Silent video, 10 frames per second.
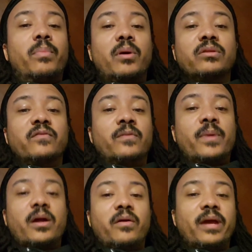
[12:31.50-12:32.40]
Both of
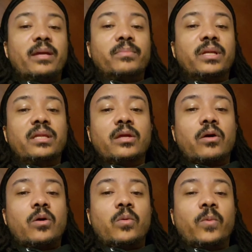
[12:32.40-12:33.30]
them are great, but in
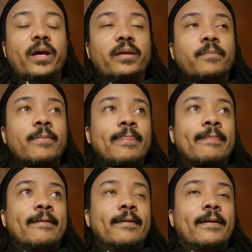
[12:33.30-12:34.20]
their own way.
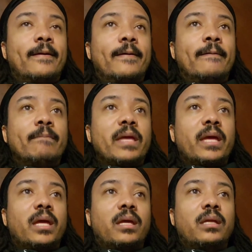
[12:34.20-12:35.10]
Um,
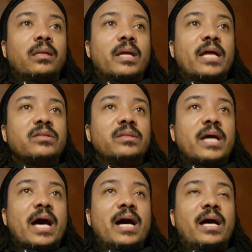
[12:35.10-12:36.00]
and I
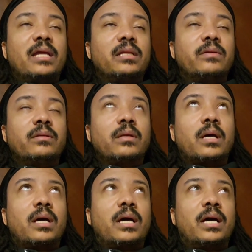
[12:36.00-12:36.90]
highly,
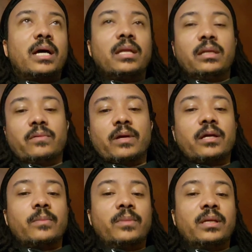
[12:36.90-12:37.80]
highly
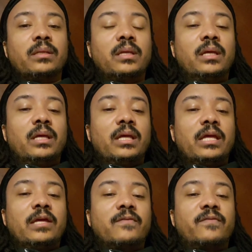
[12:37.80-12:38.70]
recommend
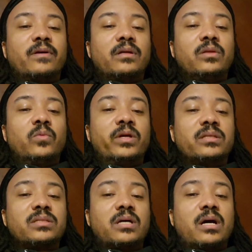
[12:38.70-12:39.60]
if uh, you
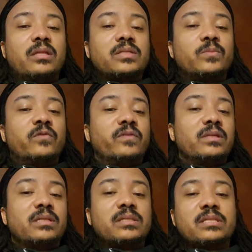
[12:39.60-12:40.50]
went and saw this
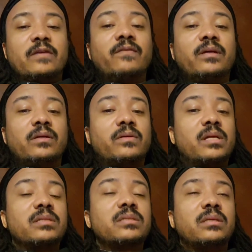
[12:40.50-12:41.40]
movie and didn't stay for end
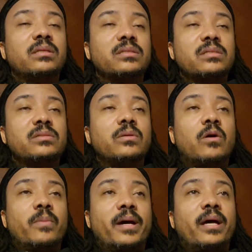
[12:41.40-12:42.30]
credit scenes, that you
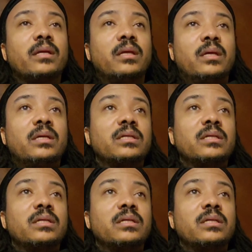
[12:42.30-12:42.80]
go back,